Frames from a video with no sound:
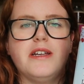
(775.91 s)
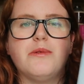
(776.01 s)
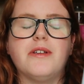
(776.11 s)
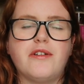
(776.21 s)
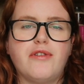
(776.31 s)
It
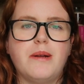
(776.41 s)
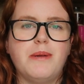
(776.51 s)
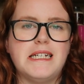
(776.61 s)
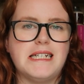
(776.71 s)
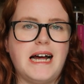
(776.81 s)
was an
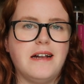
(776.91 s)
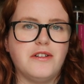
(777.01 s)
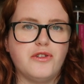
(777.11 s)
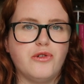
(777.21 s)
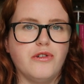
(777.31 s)
incredibly sad
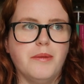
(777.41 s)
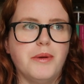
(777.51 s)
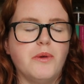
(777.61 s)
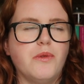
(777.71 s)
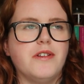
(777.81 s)
story, but
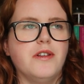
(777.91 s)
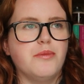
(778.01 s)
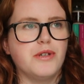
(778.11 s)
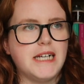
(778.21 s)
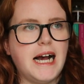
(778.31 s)
it wasn't the
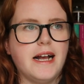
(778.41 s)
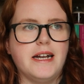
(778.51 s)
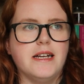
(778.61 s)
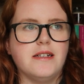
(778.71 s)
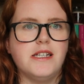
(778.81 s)

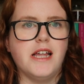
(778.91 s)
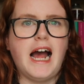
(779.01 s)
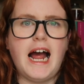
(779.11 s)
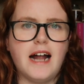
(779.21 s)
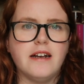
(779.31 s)
protagonist that
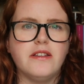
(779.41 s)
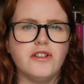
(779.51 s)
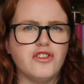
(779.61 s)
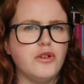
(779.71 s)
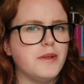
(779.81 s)
had the
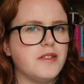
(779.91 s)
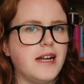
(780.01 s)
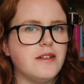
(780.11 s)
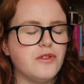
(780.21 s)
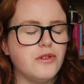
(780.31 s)
super
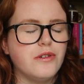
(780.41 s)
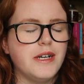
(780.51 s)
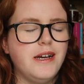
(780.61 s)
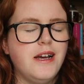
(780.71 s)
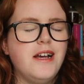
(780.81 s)
sad story,